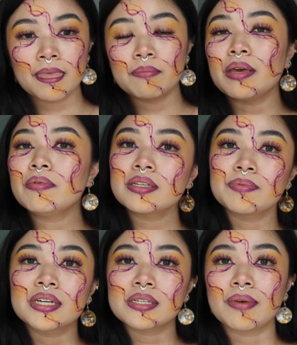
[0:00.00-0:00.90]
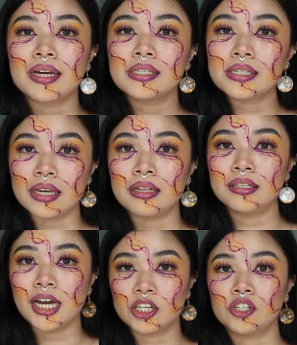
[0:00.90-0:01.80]
maybe it's because my skin
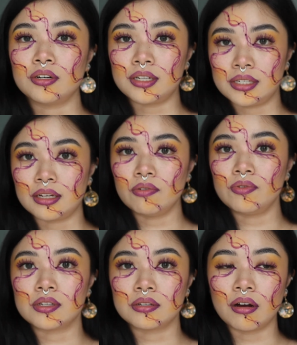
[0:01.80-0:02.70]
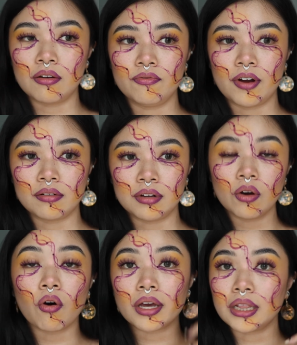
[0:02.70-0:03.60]
texture itself is not very
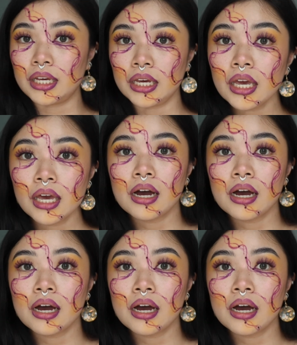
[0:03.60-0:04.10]
oily.